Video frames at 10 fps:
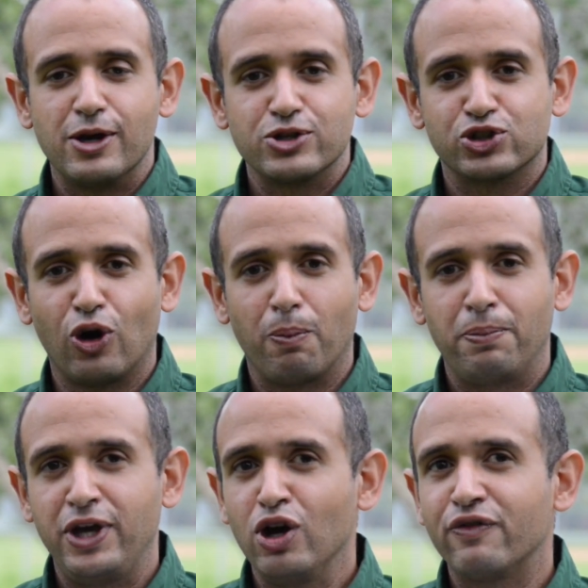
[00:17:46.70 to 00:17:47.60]
So
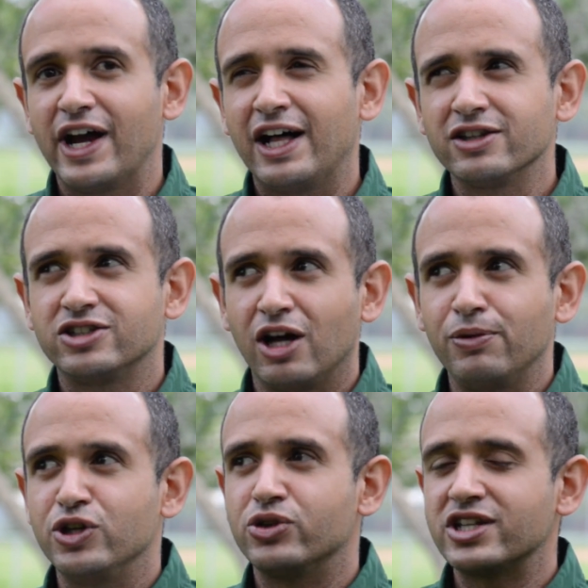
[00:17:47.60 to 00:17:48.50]
P over
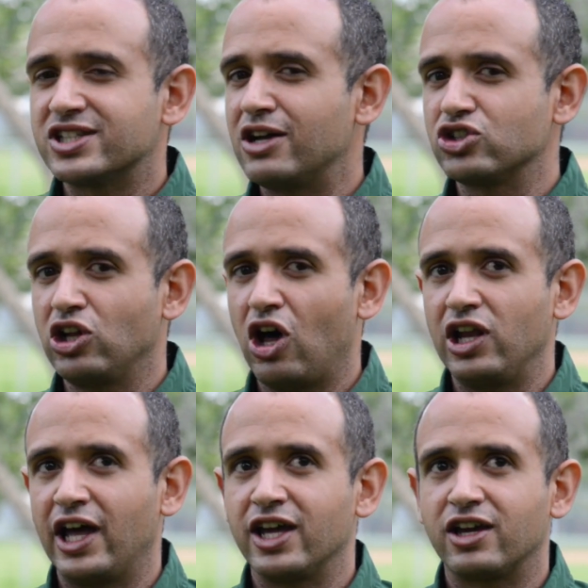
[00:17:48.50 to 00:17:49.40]
LW, that sounds a lot
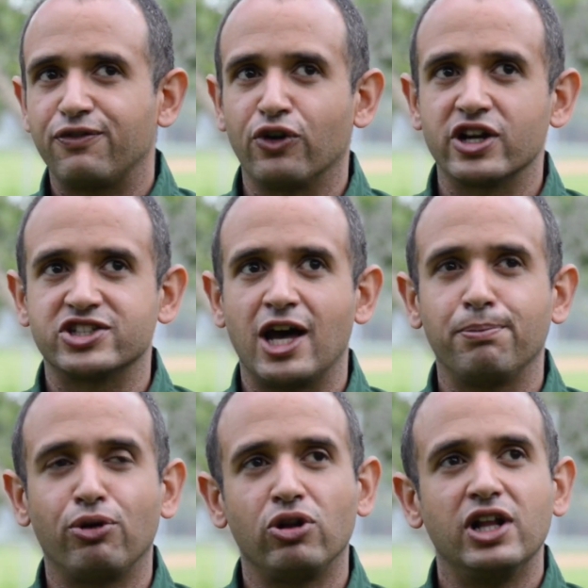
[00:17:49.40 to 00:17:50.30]
like, for
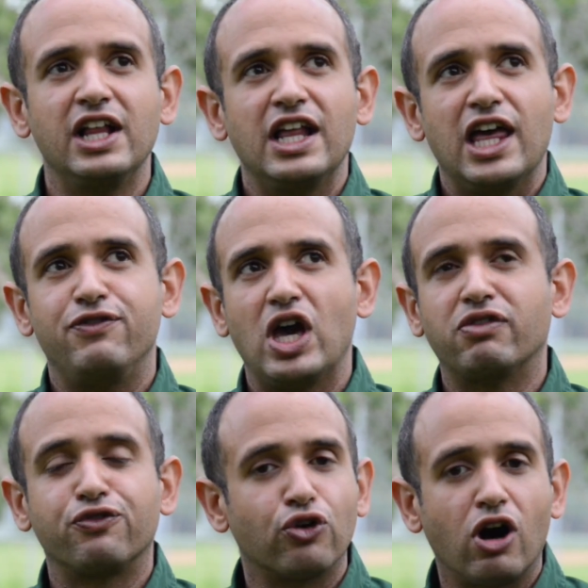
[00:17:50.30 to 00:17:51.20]
example, if you have
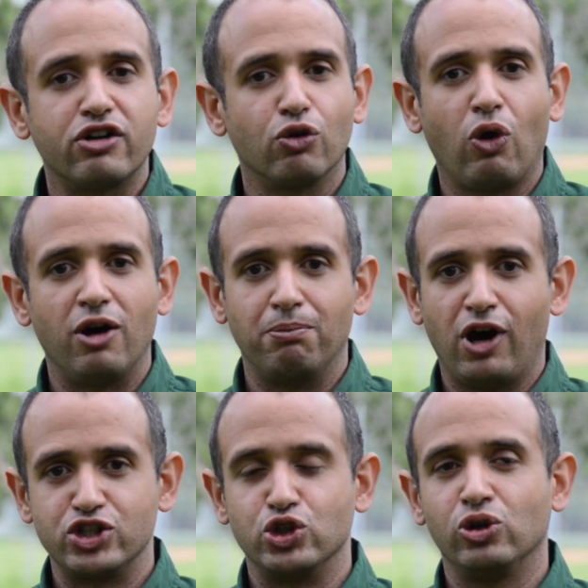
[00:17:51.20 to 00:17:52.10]
a 400 watt
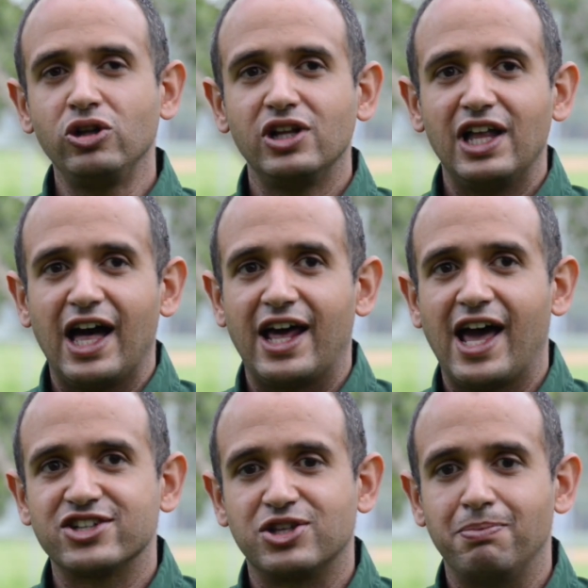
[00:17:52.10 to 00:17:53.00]
module and
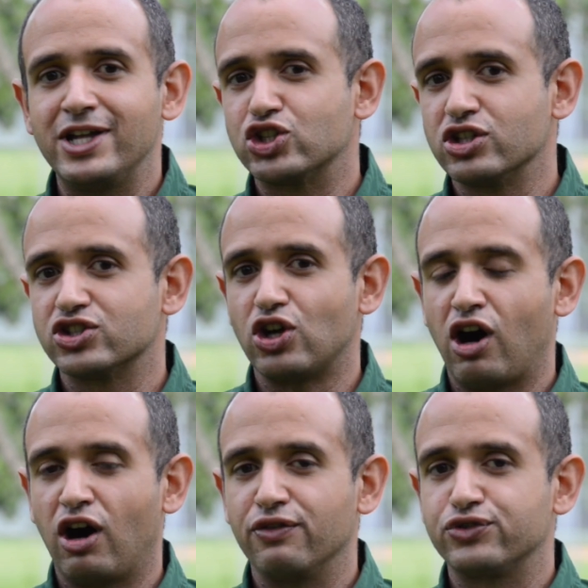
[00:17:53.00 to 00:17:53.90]
has dimensions
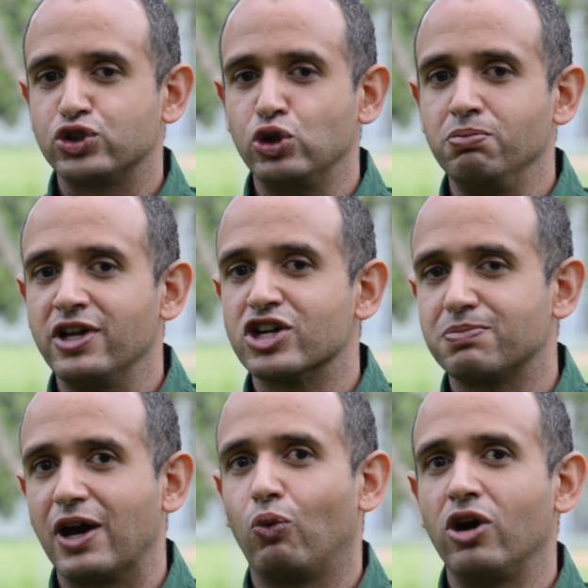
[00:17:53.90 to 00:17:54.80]
of 2 meters
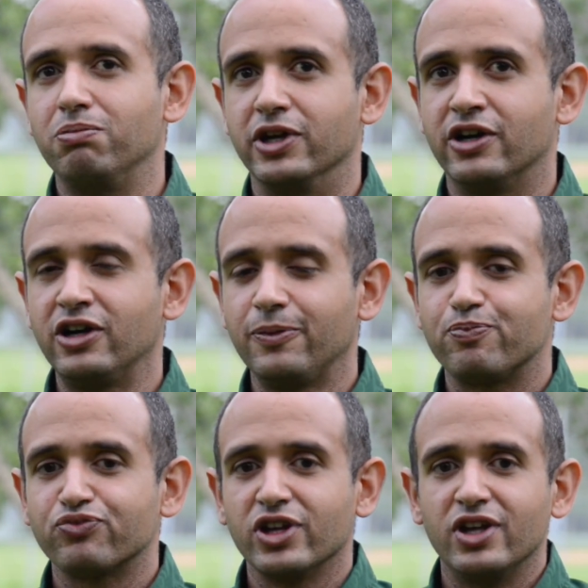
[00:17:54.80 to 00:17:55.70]
by 1 meter,
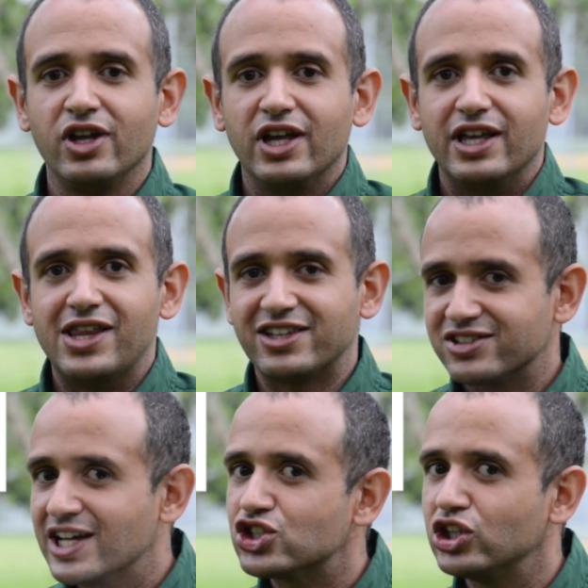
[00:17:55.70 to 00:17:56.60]
that's
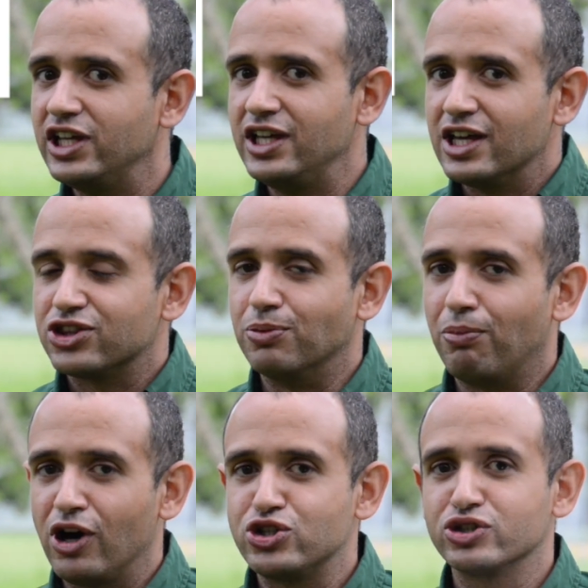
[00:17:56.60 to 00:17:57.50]
essentially the
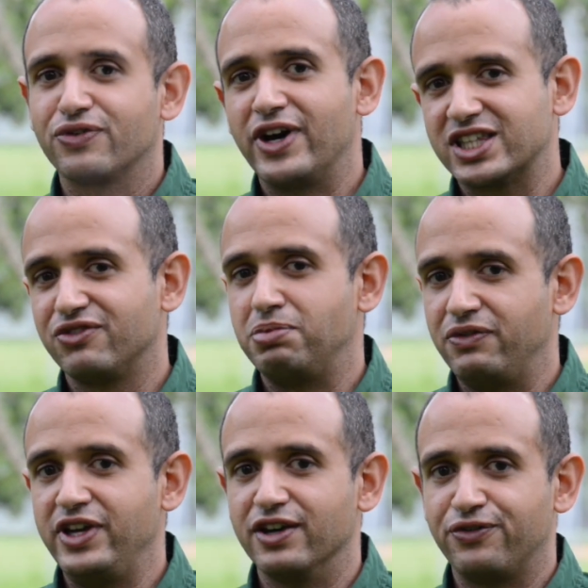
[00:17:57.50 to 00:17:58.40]
module's effective
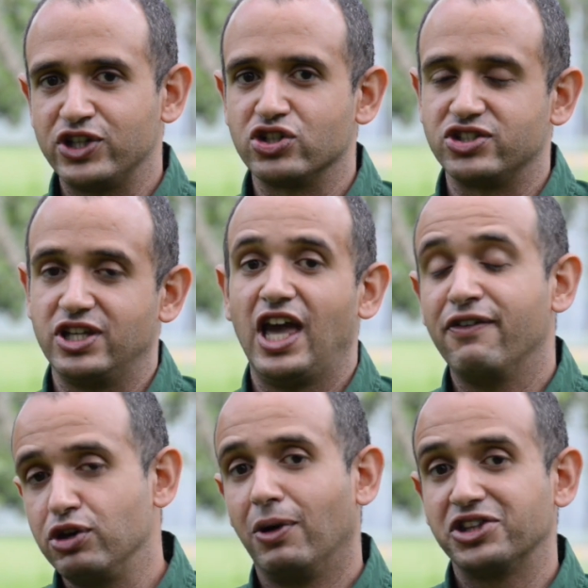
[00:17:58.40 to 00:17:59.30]
PV efficiency
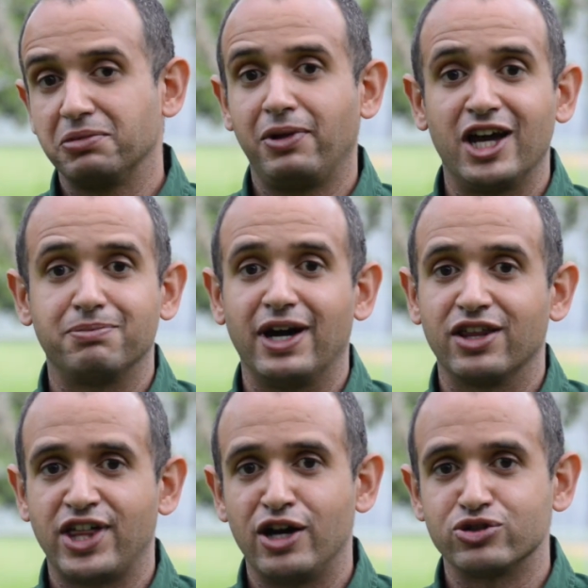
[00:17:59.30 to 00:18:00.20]
if you multiply it by
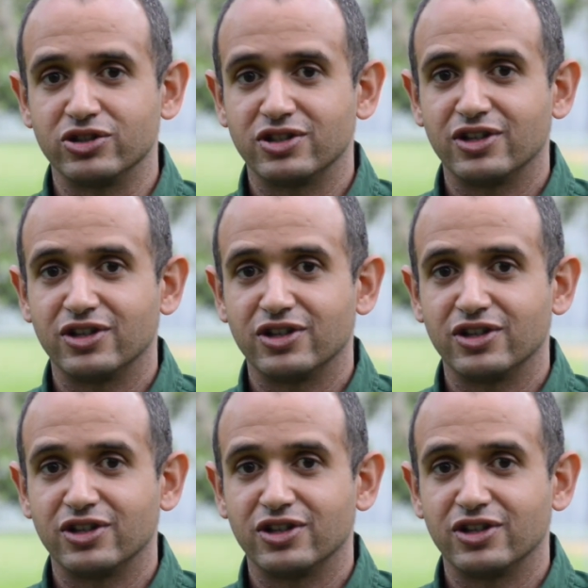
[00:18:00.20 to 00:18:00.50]
1,000.